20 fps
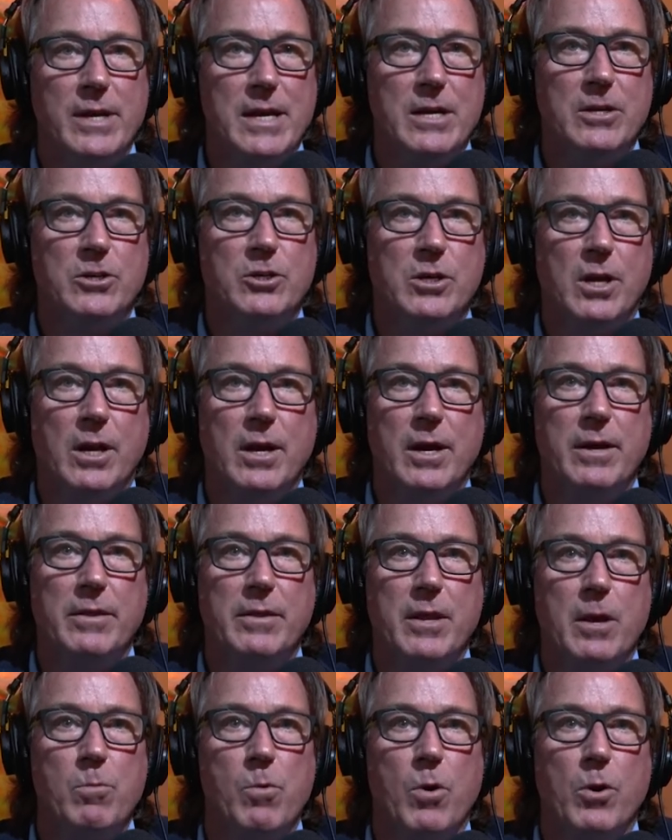each client
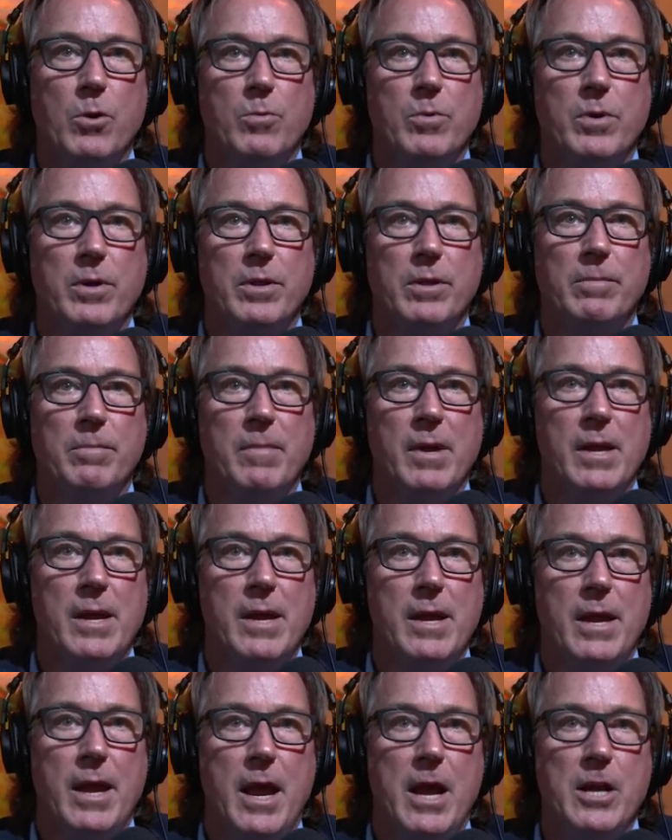they work
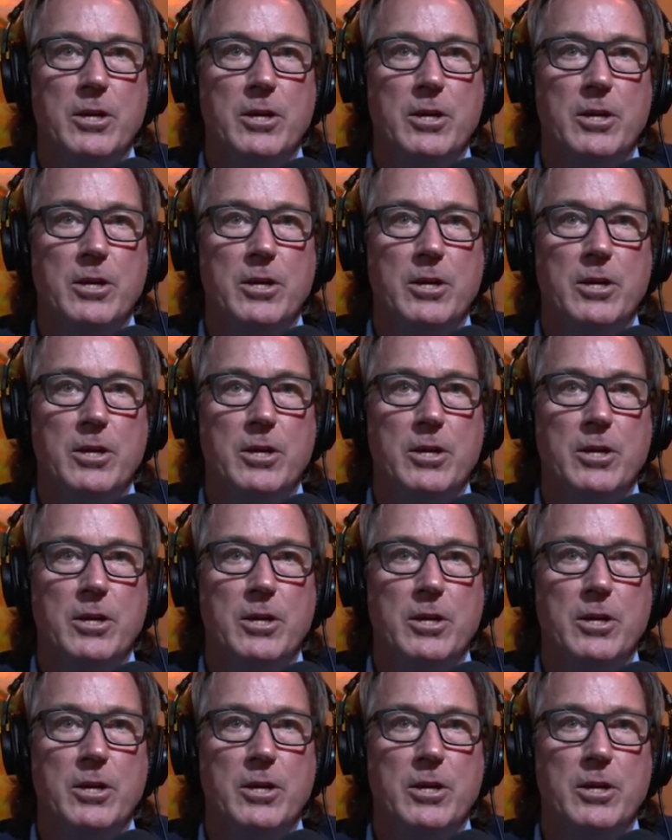with.